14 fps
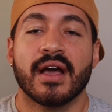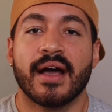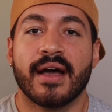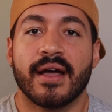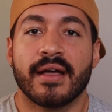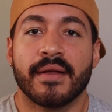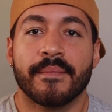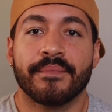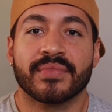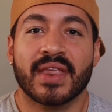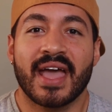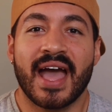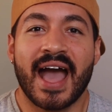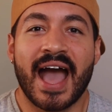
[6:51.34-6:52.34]

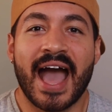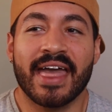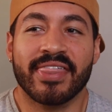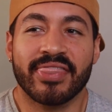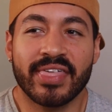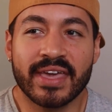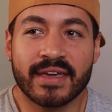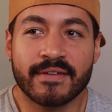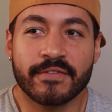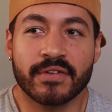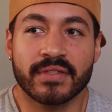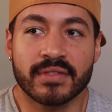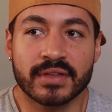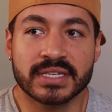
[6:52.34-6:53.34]
I think
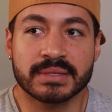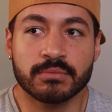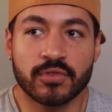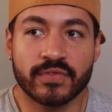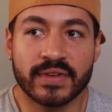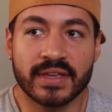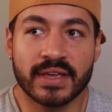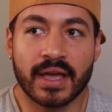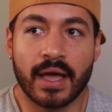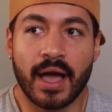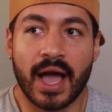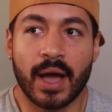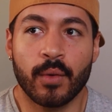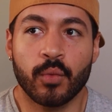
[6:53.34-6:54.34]
for this movie,
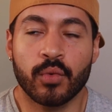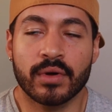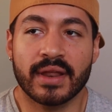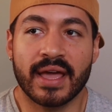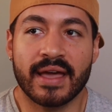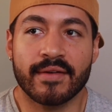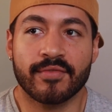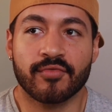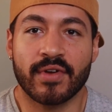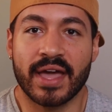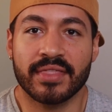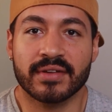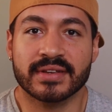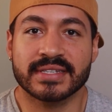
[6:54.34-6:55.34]
I would have
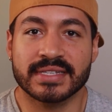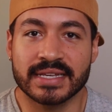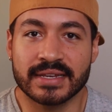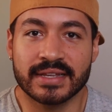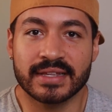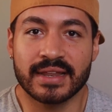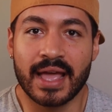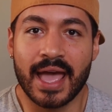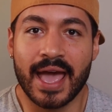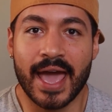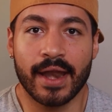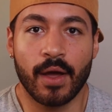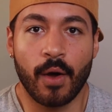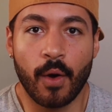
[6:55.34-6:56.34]
rather seen it
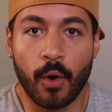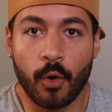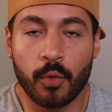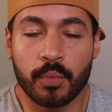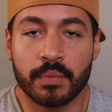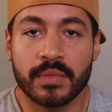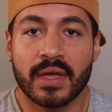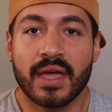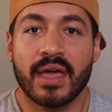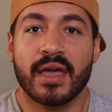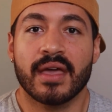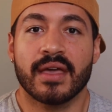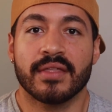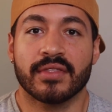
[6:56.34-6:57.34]
at home,
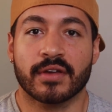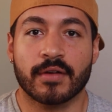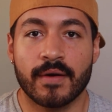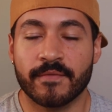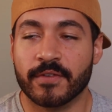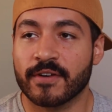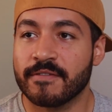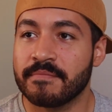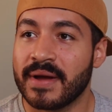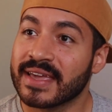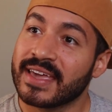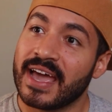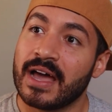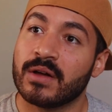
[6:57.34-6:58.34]
the comfort of
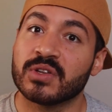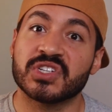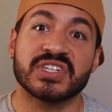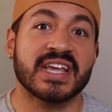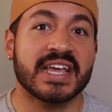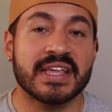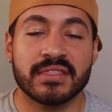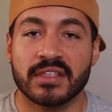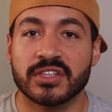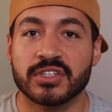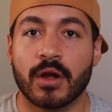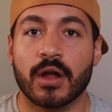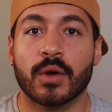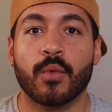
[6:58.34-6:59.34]
my couch, in the
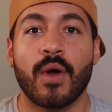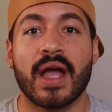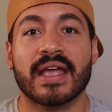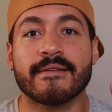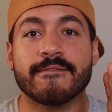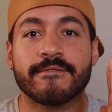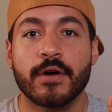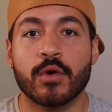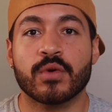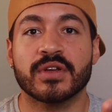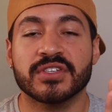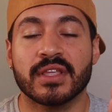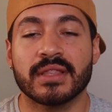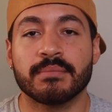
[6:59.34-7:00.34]
dark, where I can
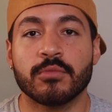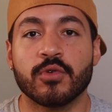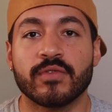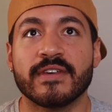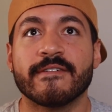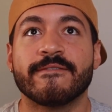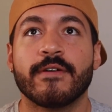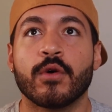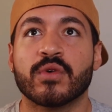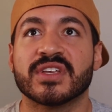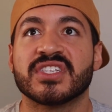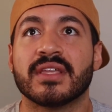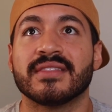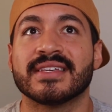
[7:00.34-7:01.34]
focus on the movie,
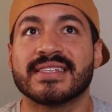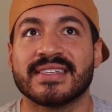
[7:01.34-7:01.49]
focus on the